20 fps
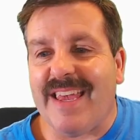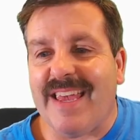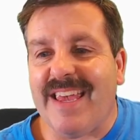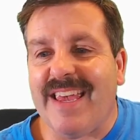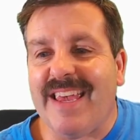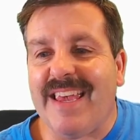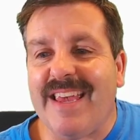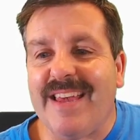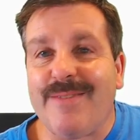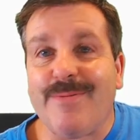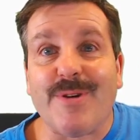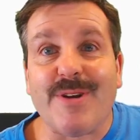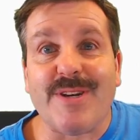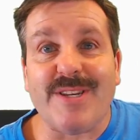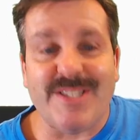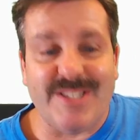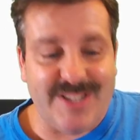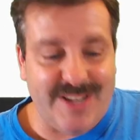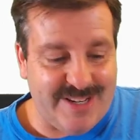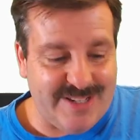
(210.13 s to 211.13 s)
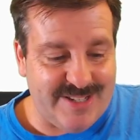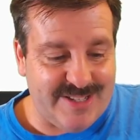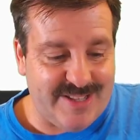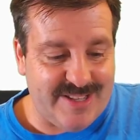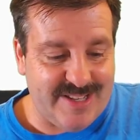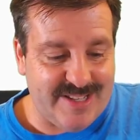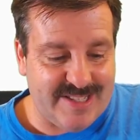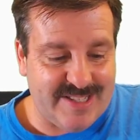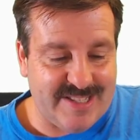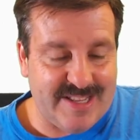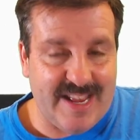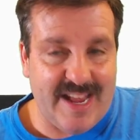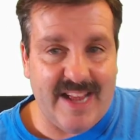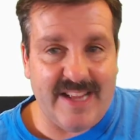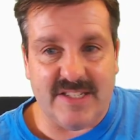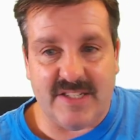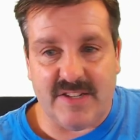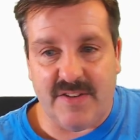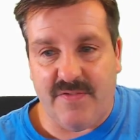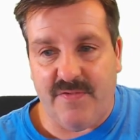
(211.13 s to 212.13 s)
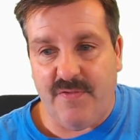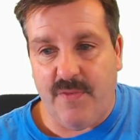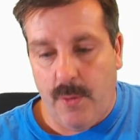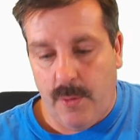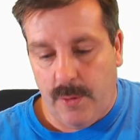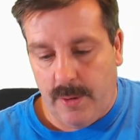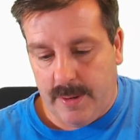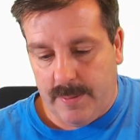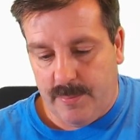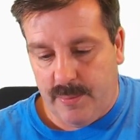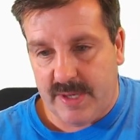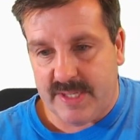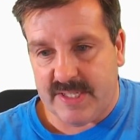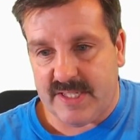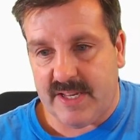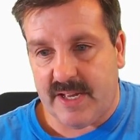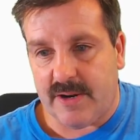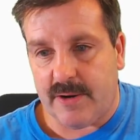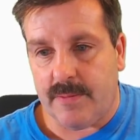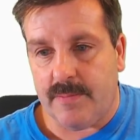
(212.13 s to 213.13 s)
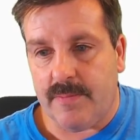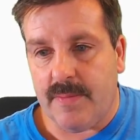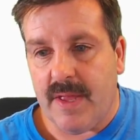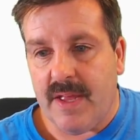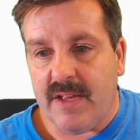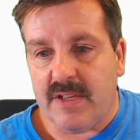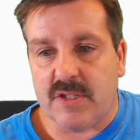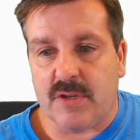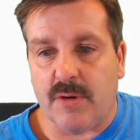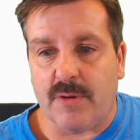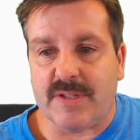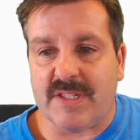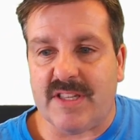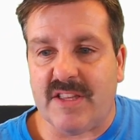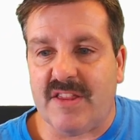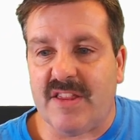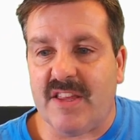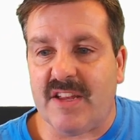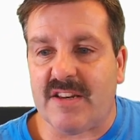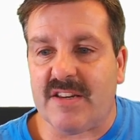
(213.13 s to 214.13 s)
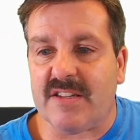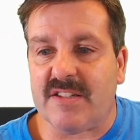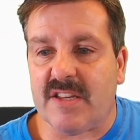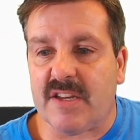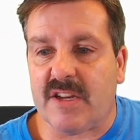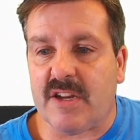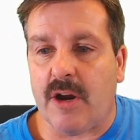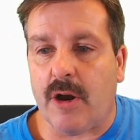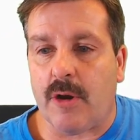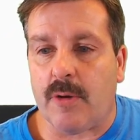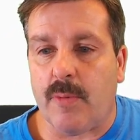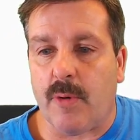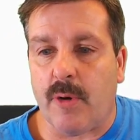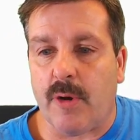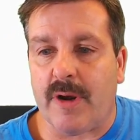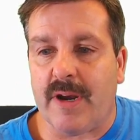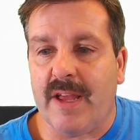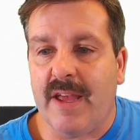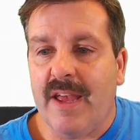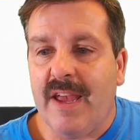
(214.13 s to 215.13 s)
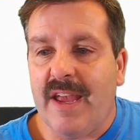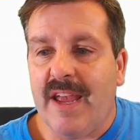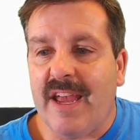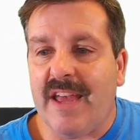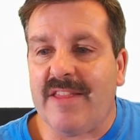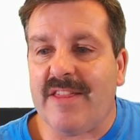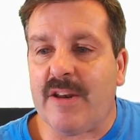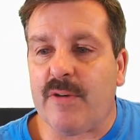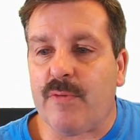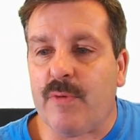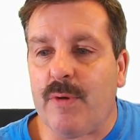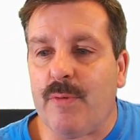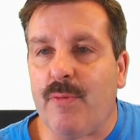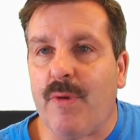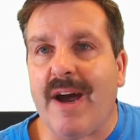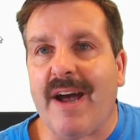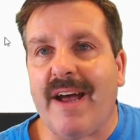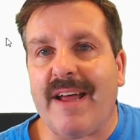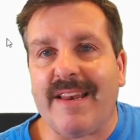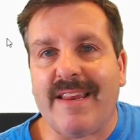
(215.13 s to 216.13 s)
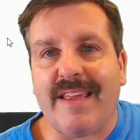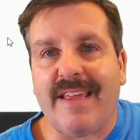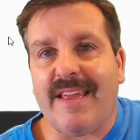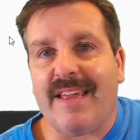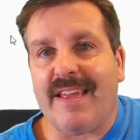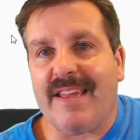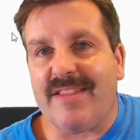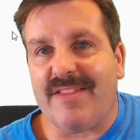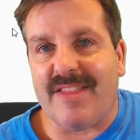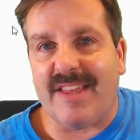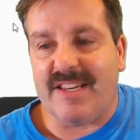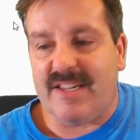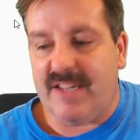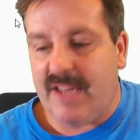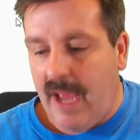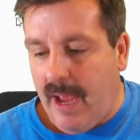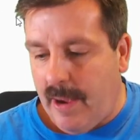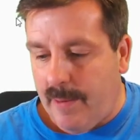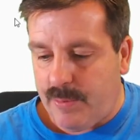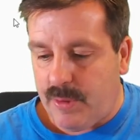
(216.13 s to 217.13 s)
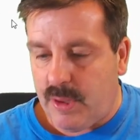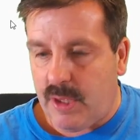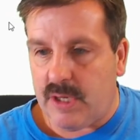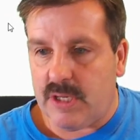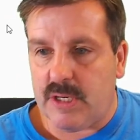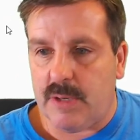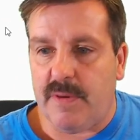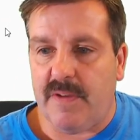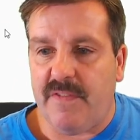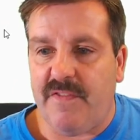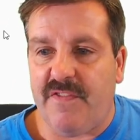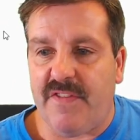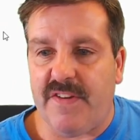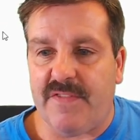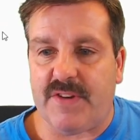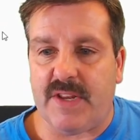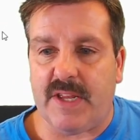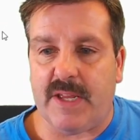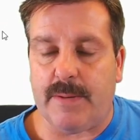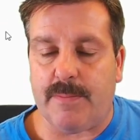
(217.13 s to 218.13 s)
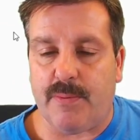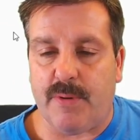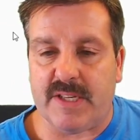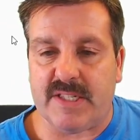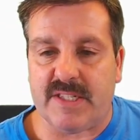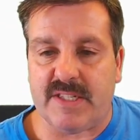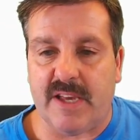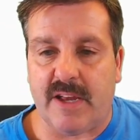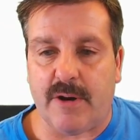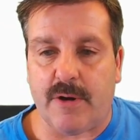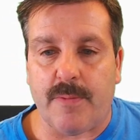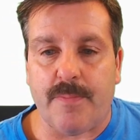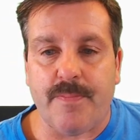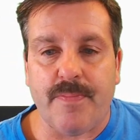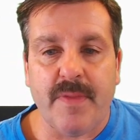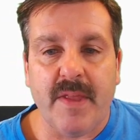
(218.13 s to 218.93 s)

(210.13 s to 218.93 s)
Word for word: And we're going to change this size to 4 and press enter, so it's the thickness of cardboard, and then we want the depth to be 50 and press enter.